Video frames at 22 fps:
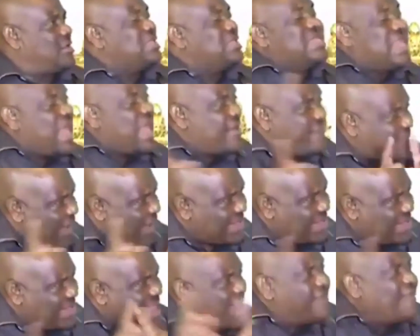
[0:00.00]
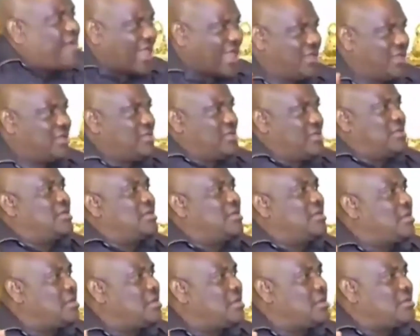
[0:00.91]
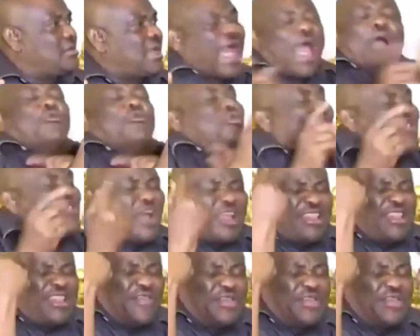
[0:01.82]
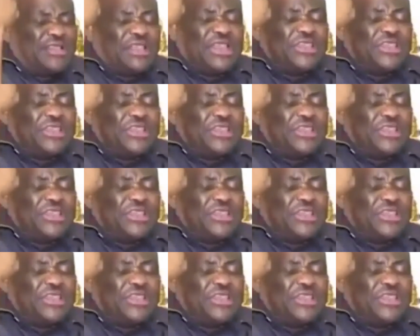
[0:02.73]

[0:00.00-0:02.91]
never, never. Seek. I will not even.